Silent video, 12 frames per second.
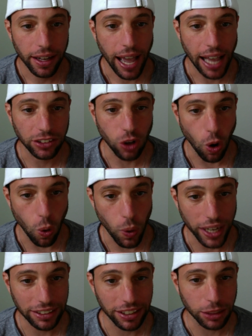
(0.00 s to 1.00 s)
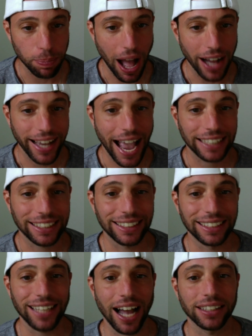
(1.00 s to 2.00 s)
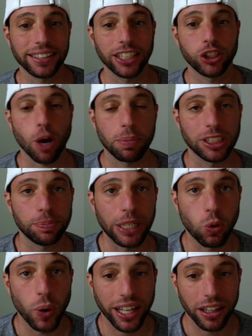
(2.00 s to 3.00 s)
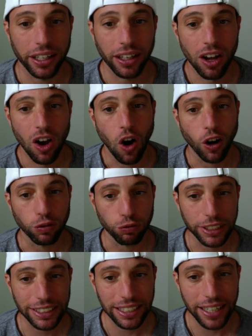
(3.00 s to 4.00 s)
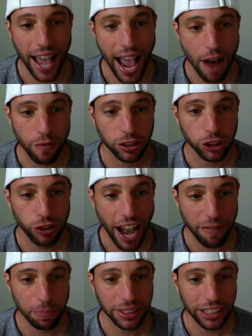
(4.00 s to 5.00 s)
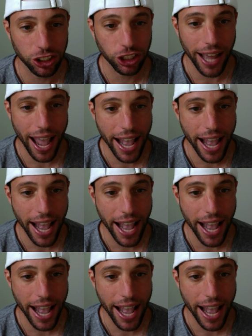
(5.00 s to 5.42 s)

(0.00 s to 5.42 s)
As always, this podcast is designed to get you up to speed quickly on recent average draft position,